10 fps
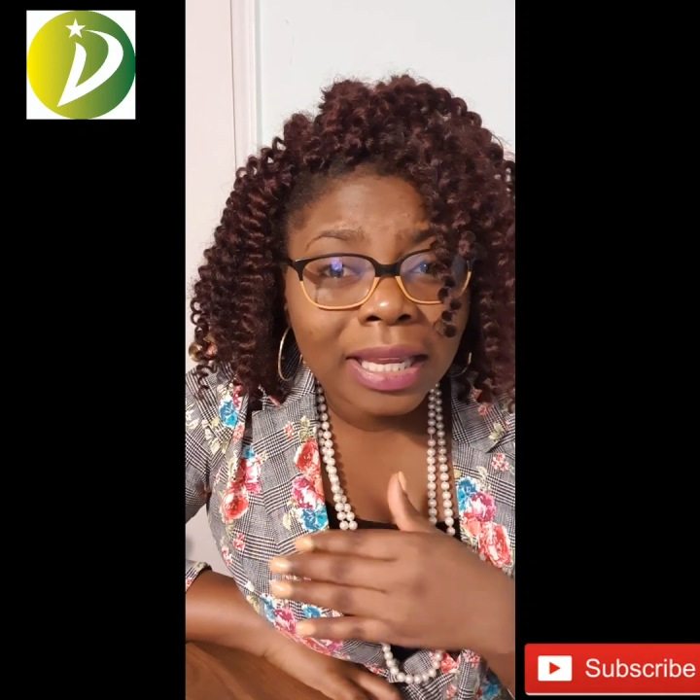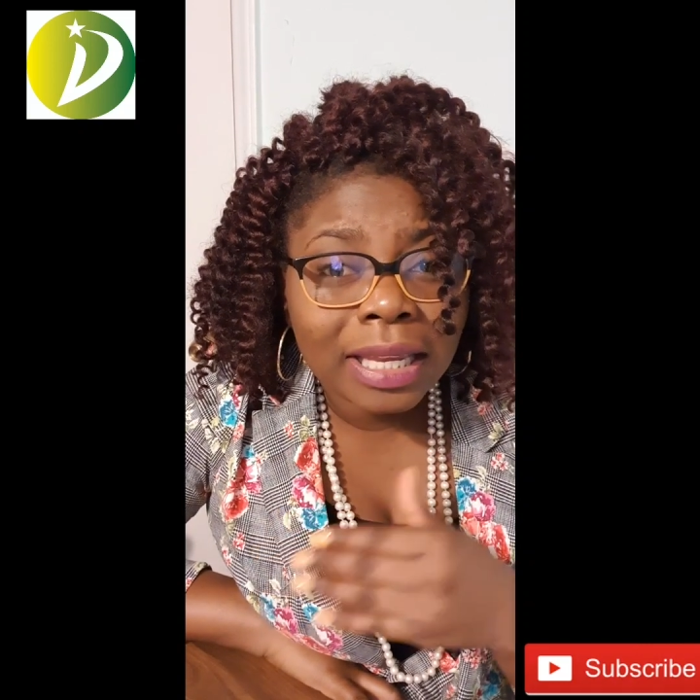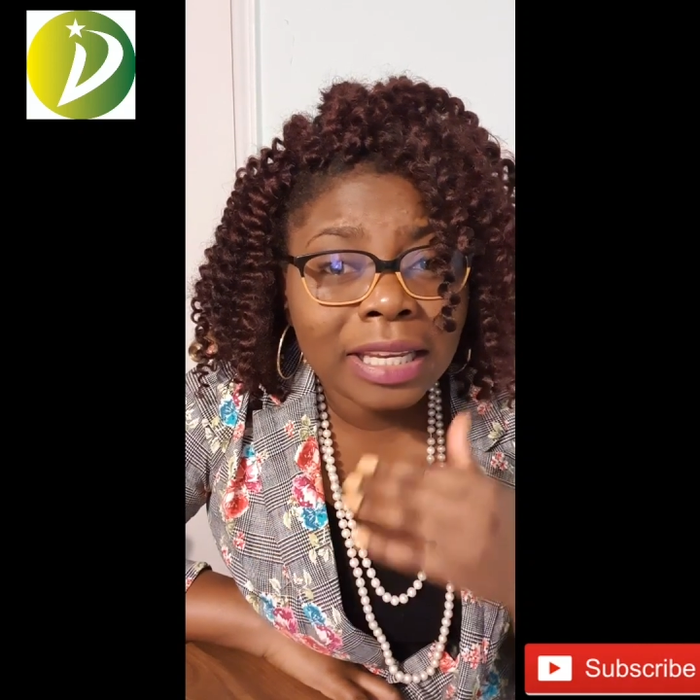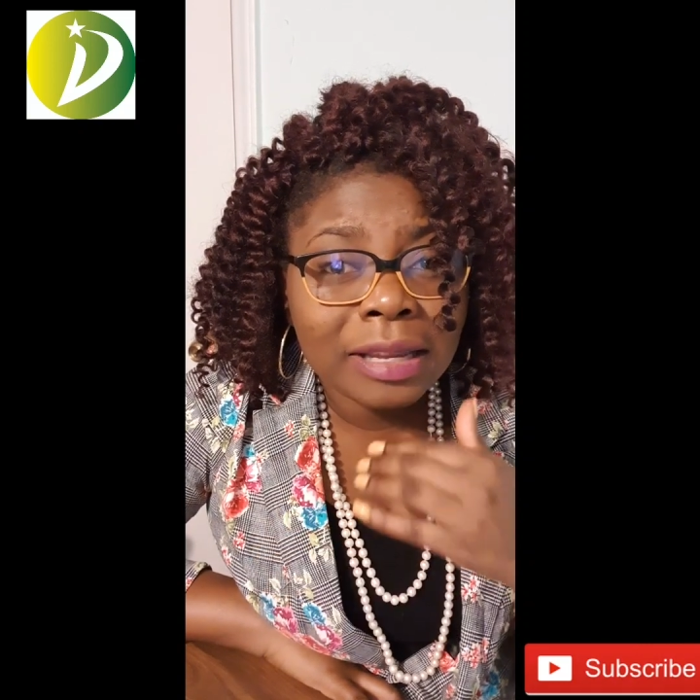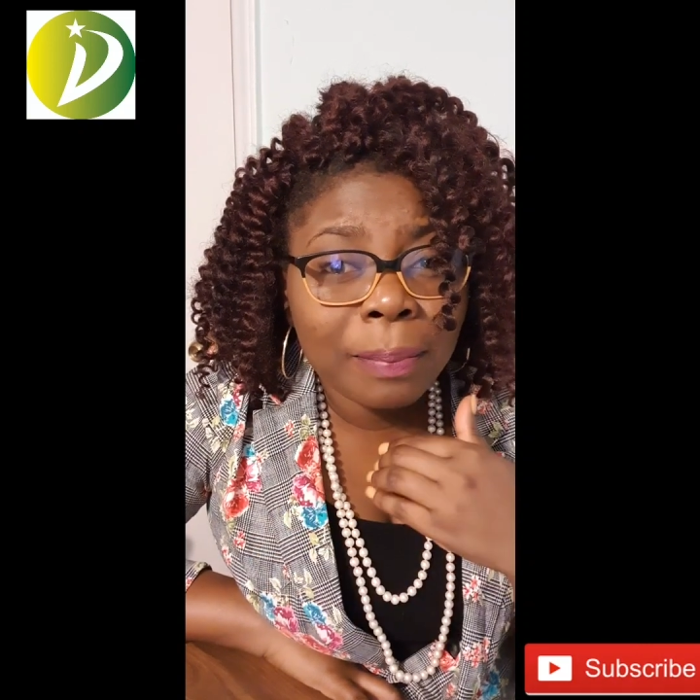
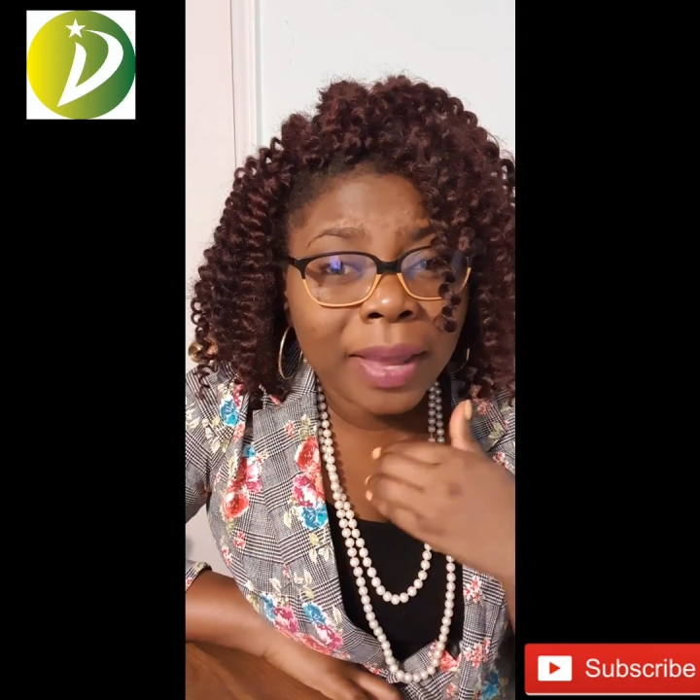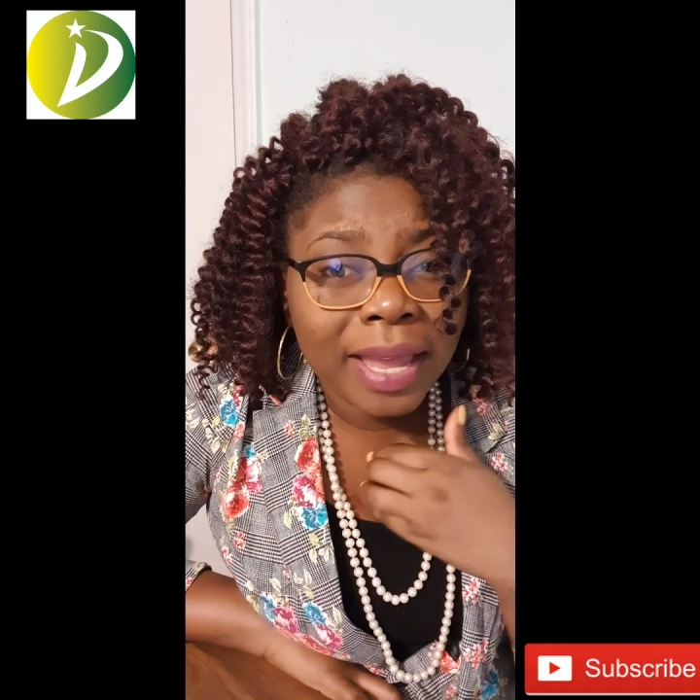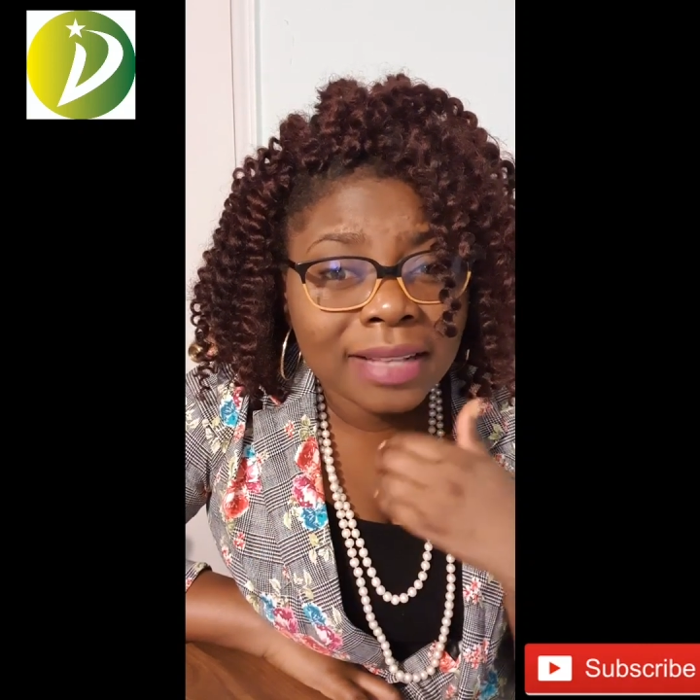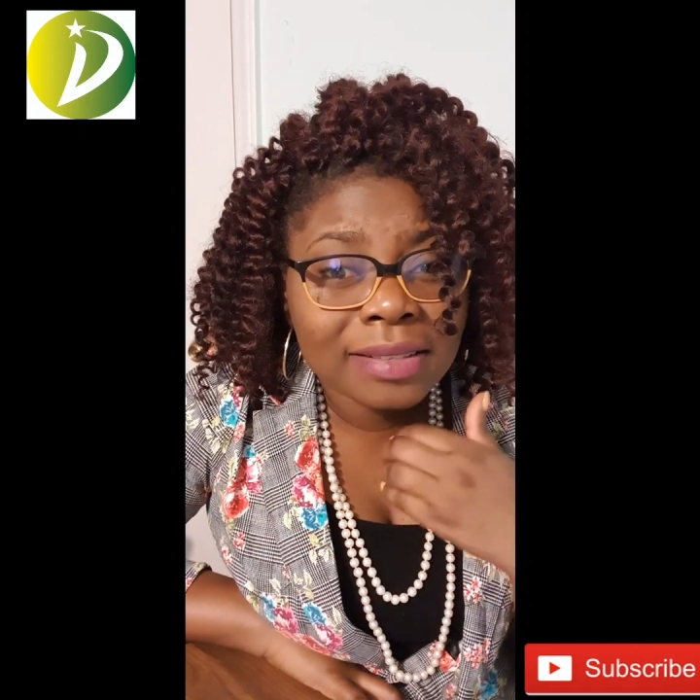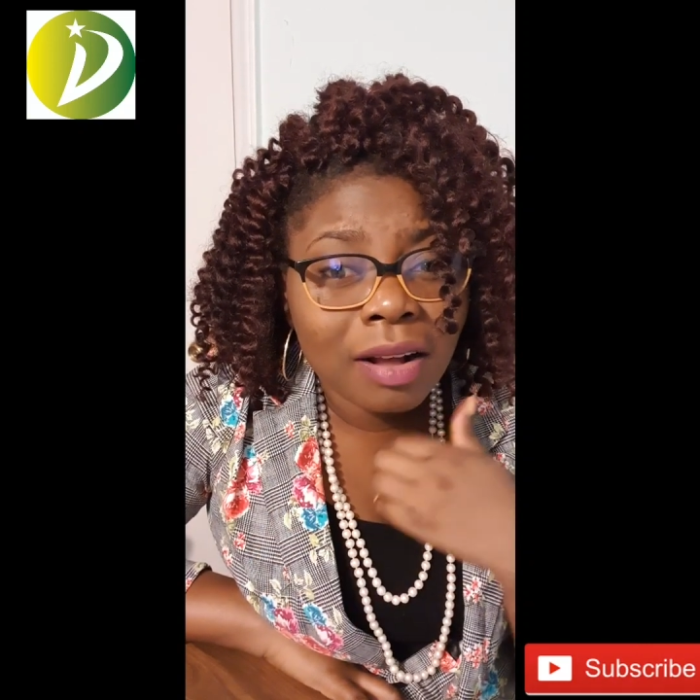it
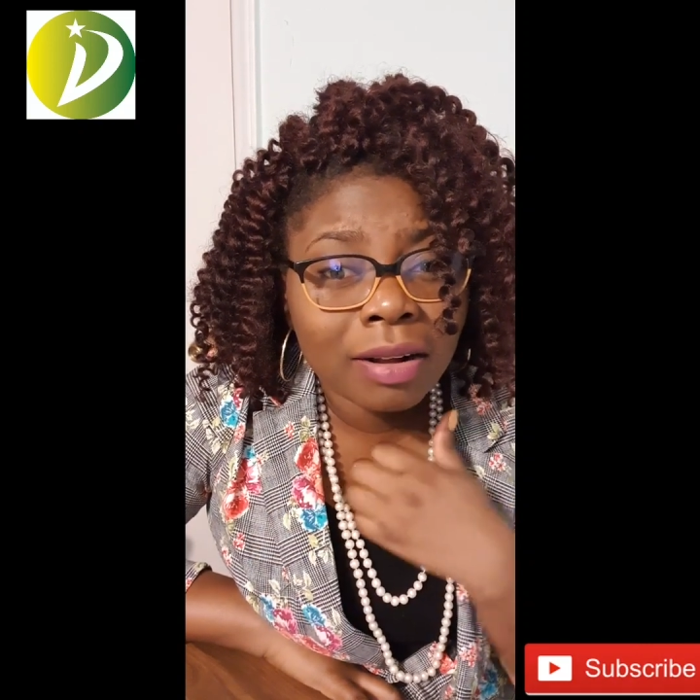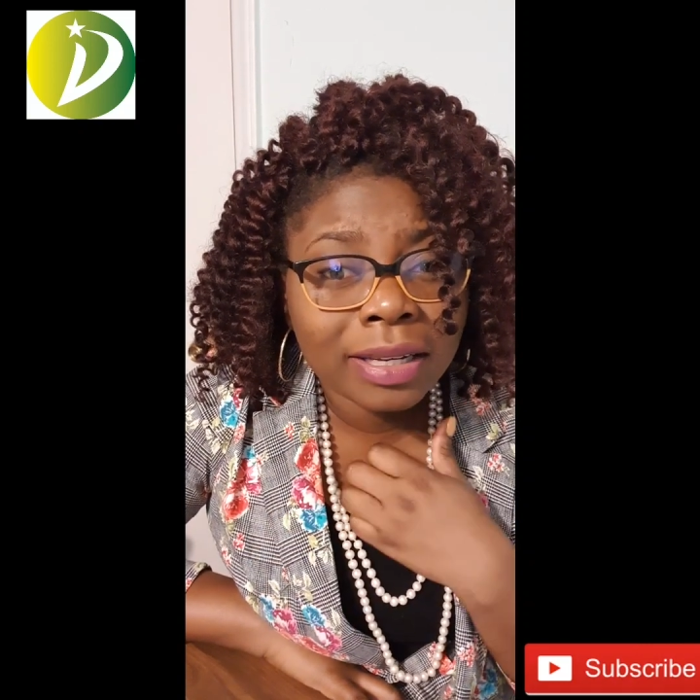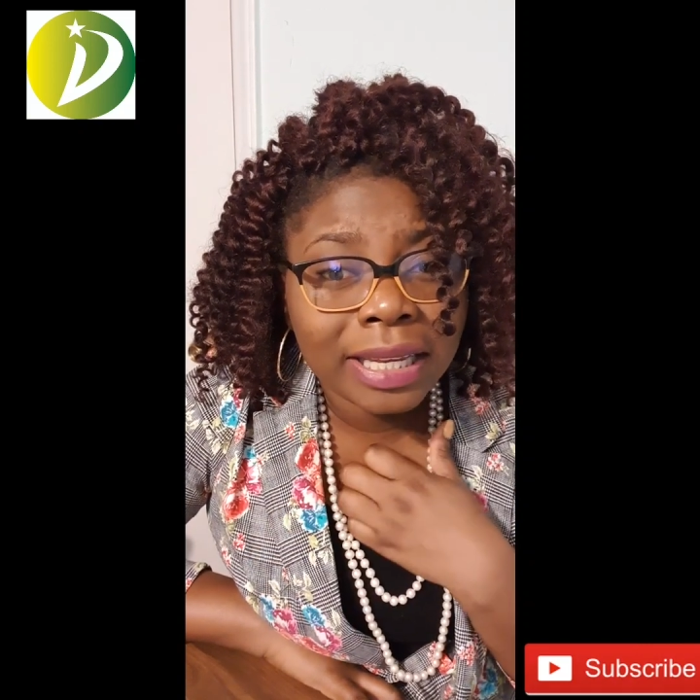depends on